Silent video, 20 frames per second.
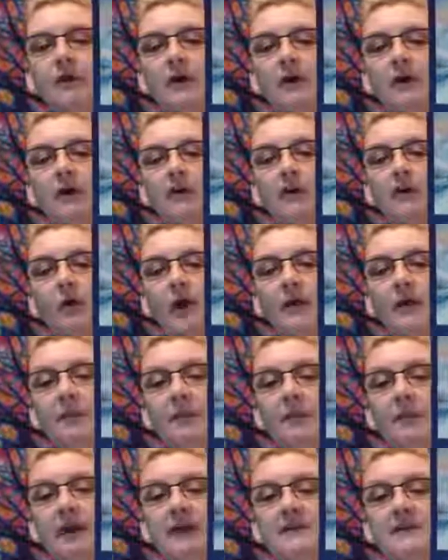So at the
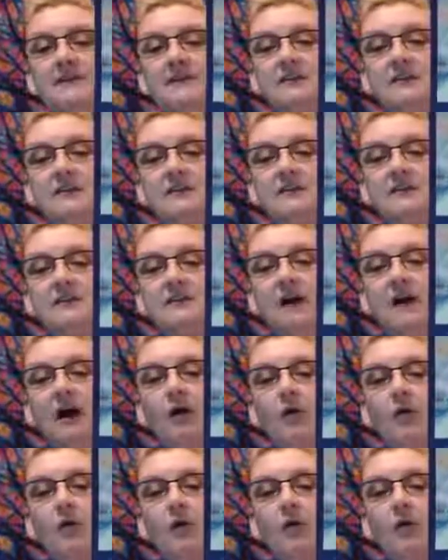base of this
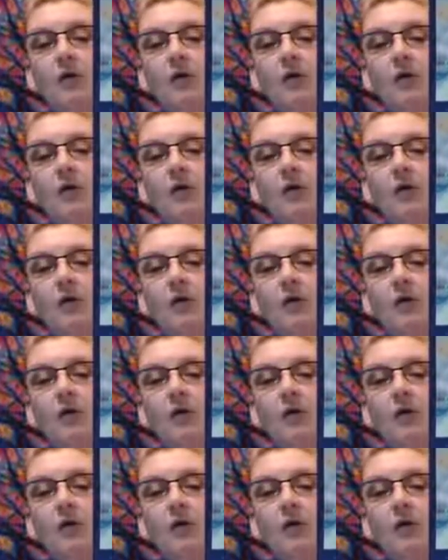tower,